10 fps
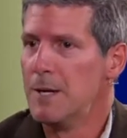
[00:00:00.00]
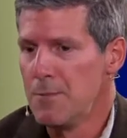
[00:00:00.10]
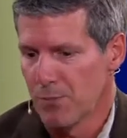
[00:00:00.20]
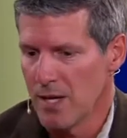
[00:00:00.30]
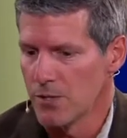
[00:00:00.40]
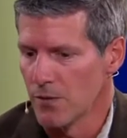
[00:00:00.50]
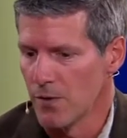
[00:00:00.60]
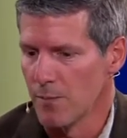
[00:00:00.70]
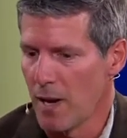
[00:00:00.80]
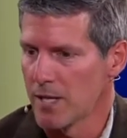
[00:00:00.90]
Mm -hmm. And so for
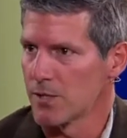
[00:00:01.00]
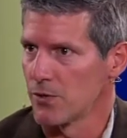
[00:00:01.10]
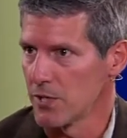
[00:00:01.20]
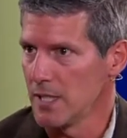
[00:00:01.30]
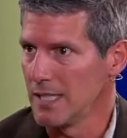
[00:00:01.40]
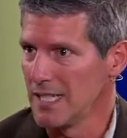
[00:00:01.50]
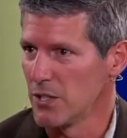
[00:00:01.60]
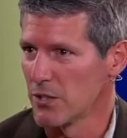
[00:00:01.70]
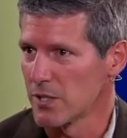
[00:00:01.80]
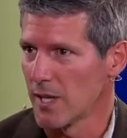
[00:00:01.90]
the past 13 years,